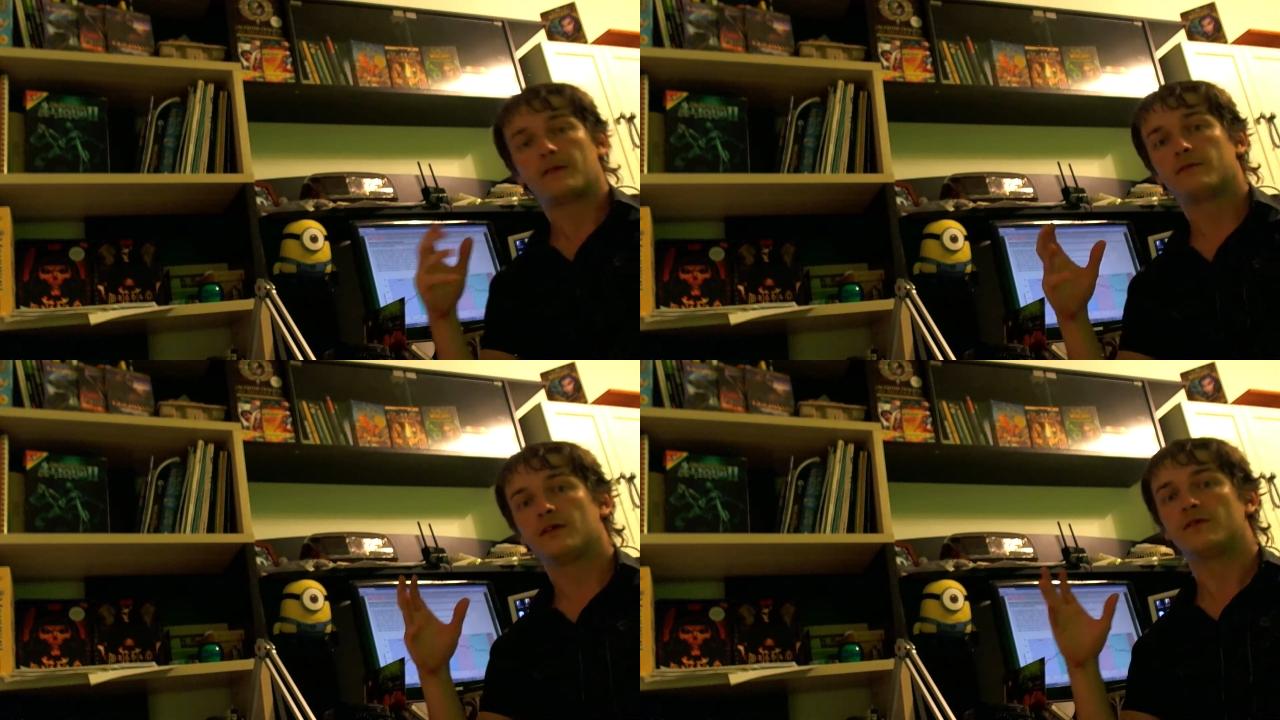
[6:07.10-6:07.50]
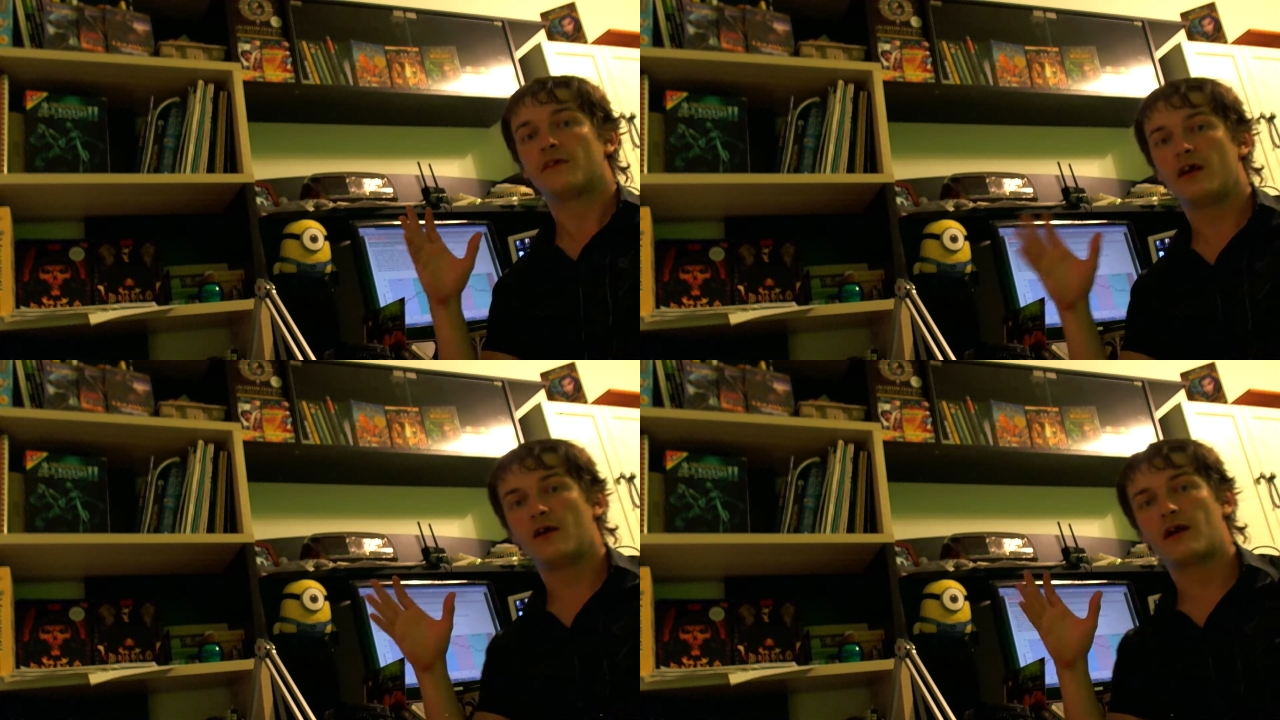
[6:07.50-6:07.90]
In
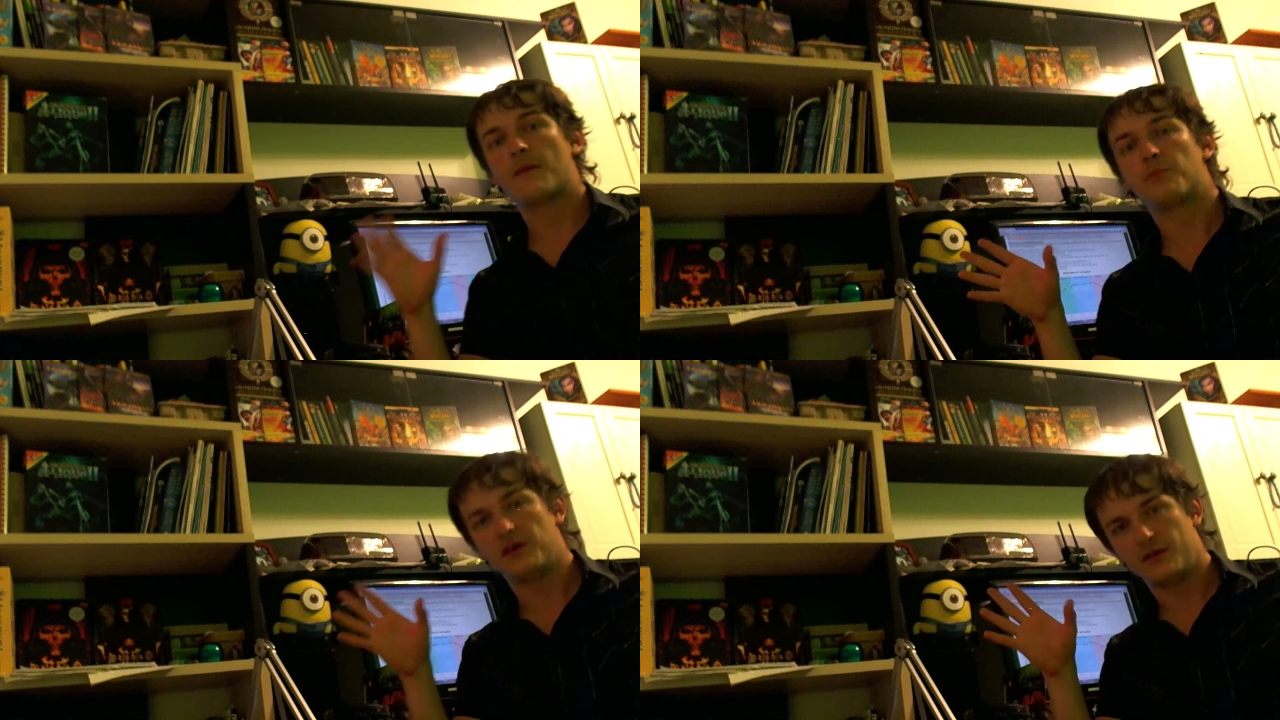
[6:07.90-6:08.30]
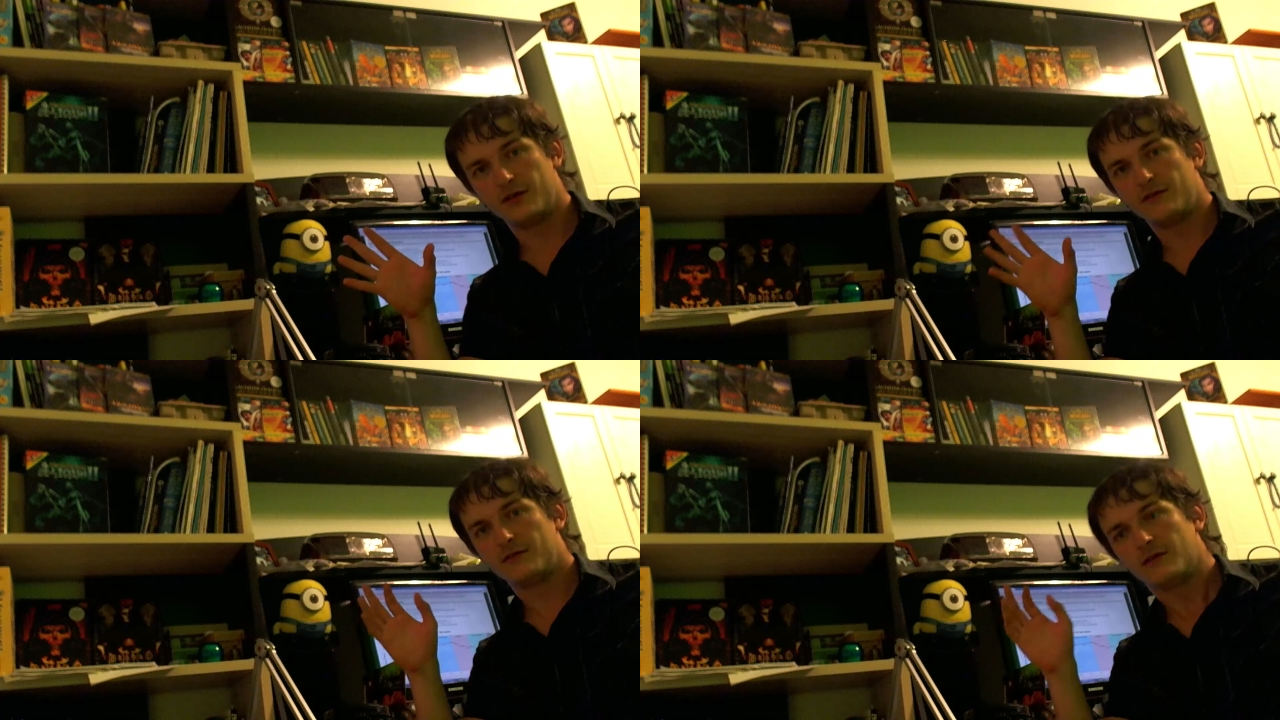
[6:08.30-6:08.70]
their
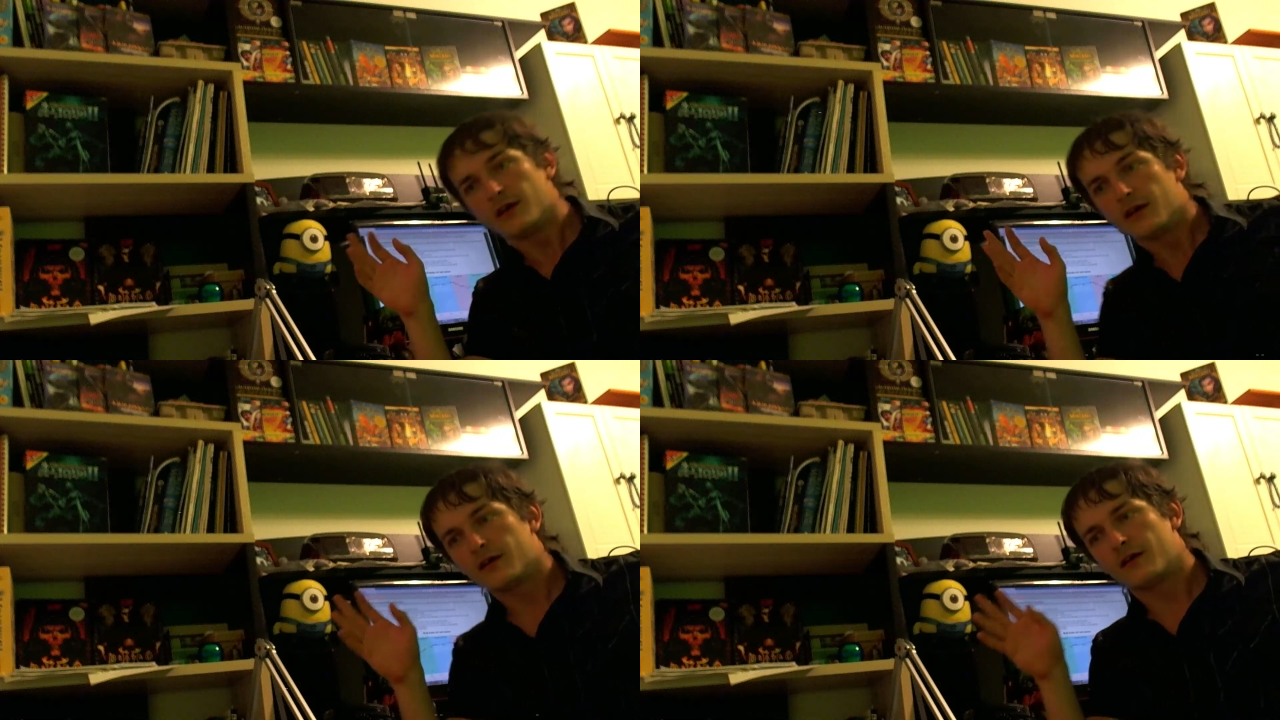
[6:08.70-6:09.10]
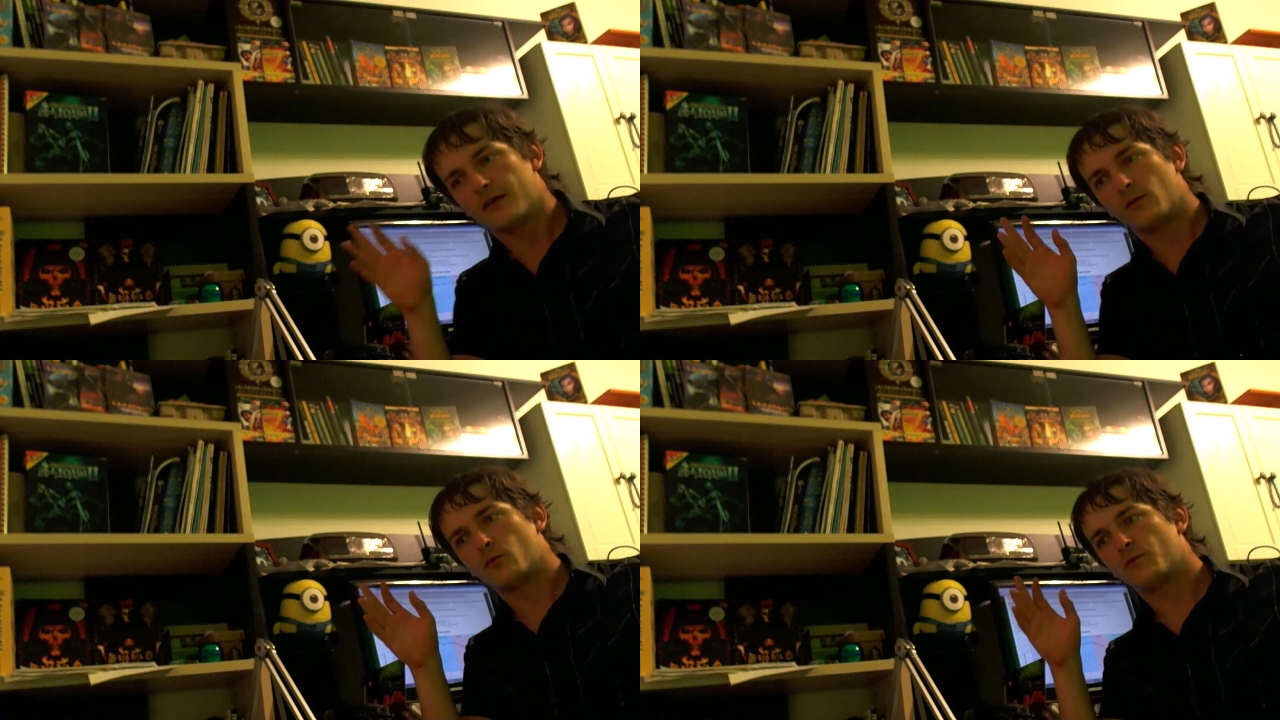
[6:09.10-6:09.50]
opinion,
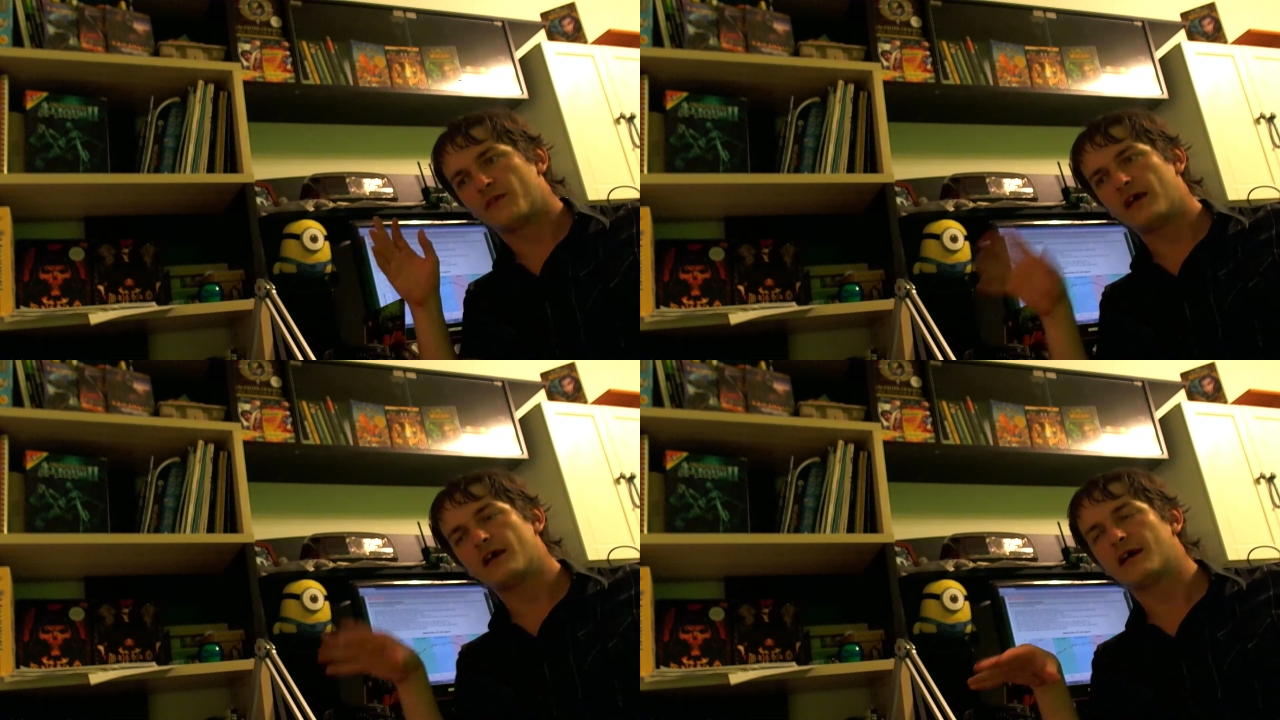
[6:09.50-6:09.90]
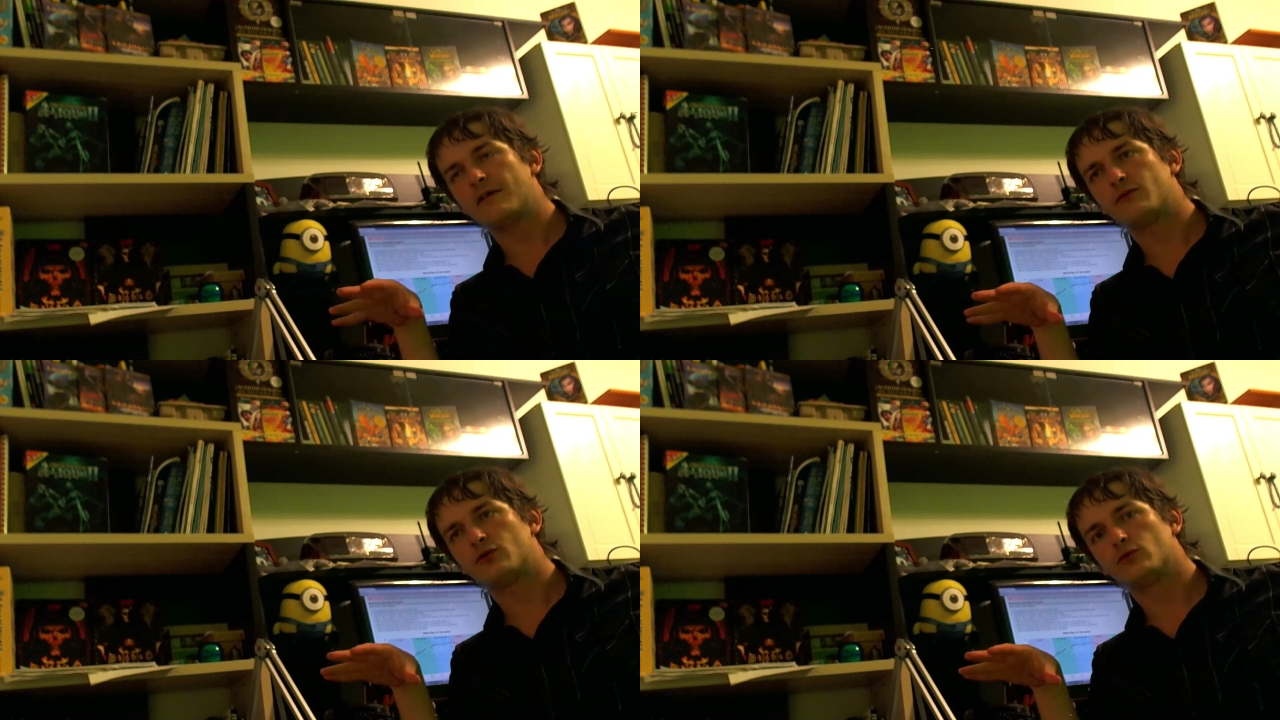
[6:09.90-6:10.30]
they
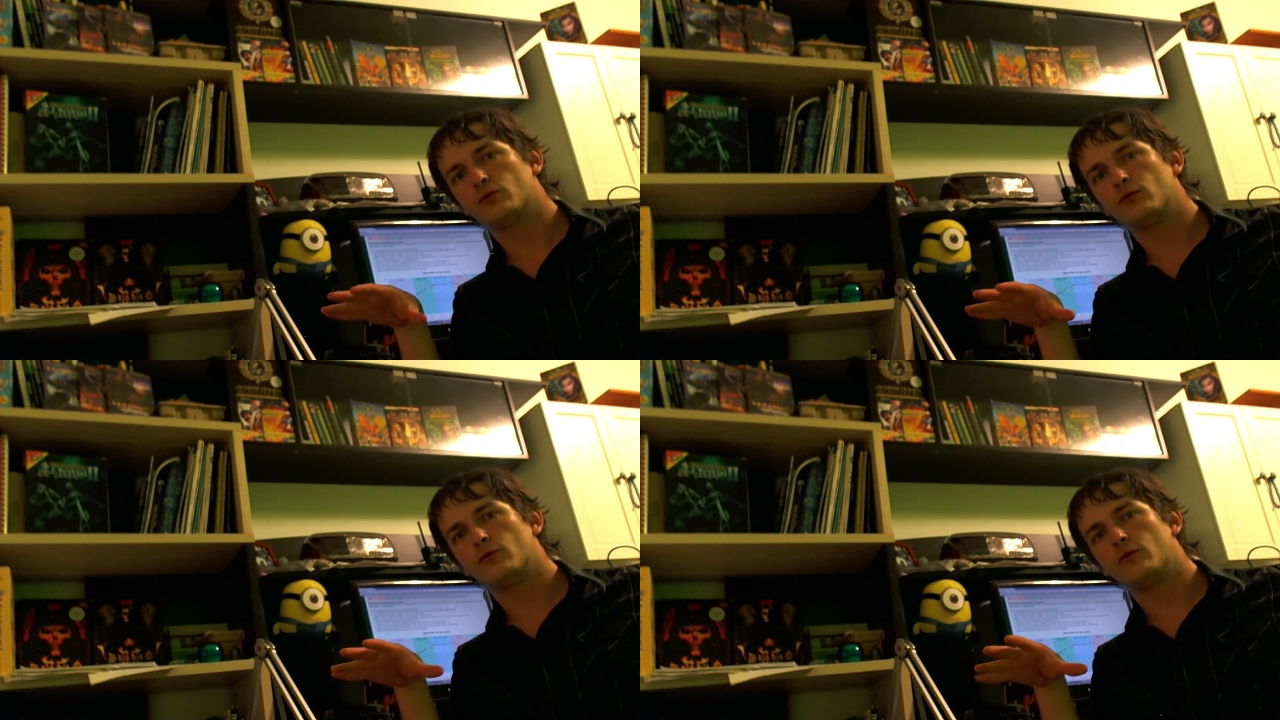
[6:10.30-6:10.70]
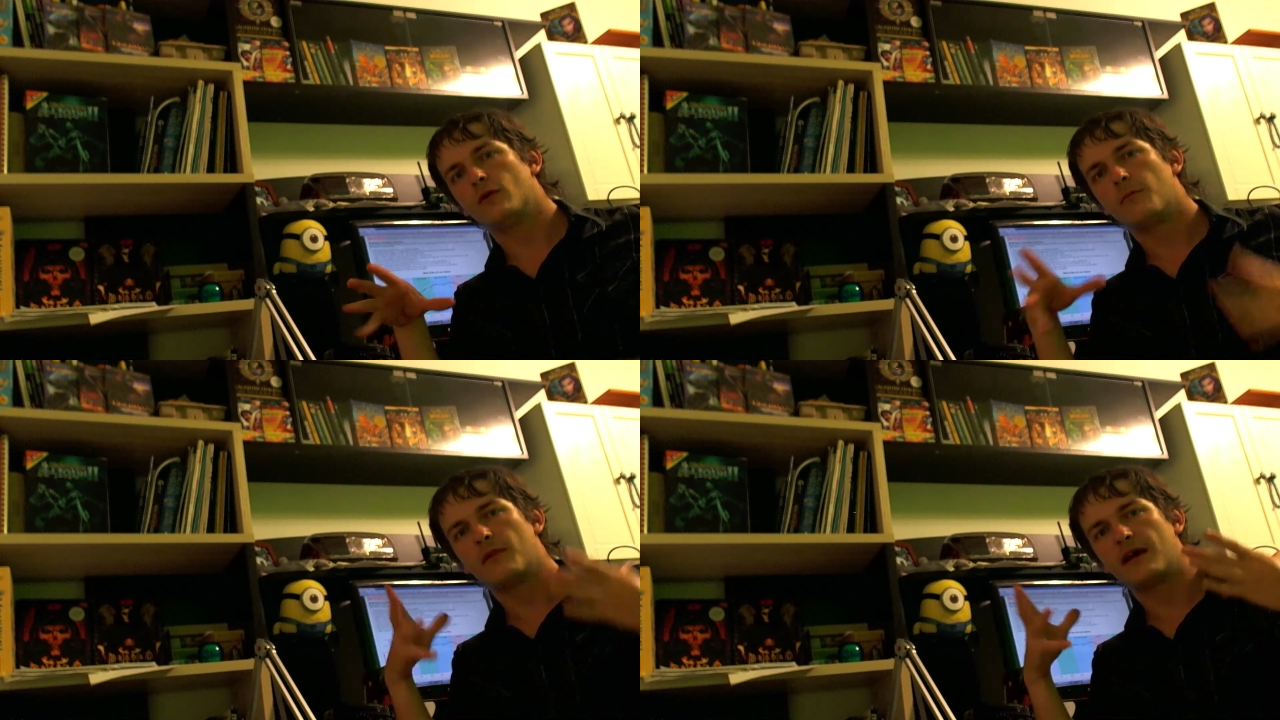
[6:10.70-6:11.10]
have to
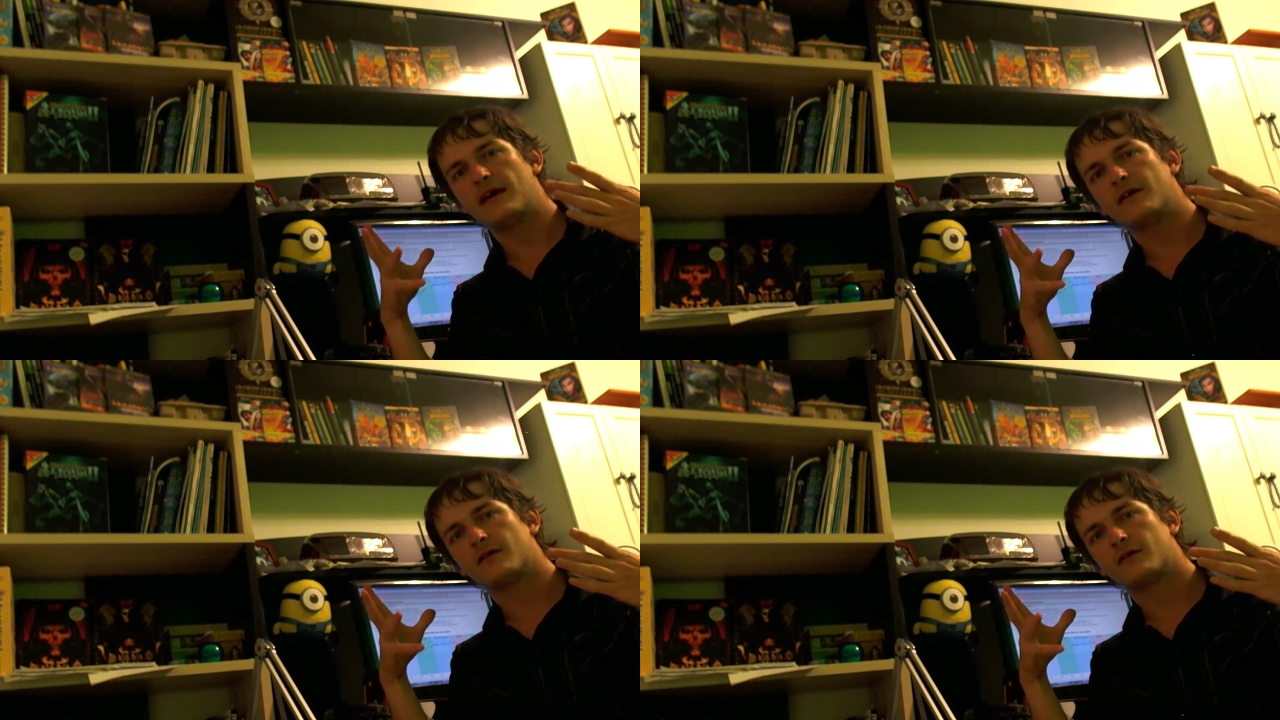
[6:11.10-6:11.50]
make